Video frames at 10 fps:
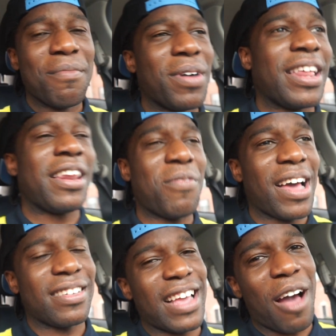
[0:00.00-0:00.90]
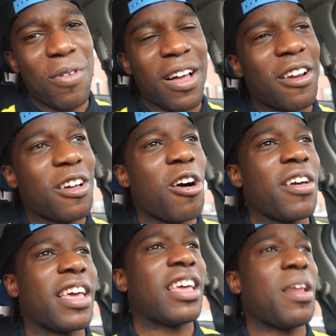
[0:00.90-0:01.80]
But anyways, y'all, we're gonna go
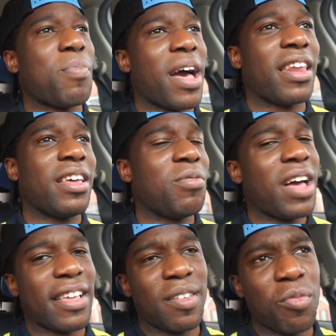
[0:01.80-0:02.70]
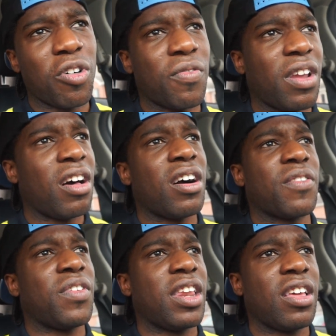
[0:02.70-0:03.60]
ahead and get up out of here. We got some more
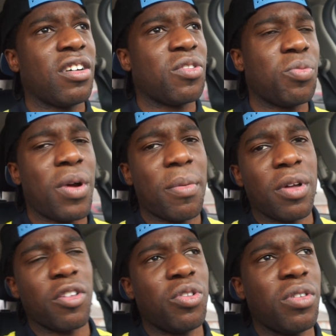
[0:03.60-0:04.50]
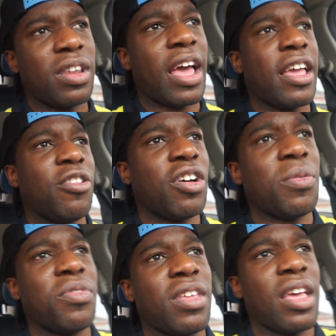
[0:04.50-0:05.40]
vlog videos we're probably gonna do today, you know what
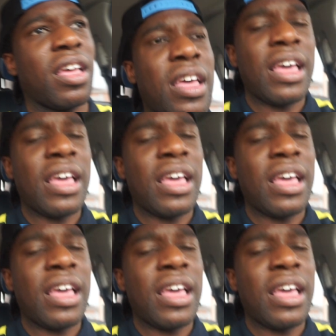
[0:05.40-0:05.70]
I'm saying?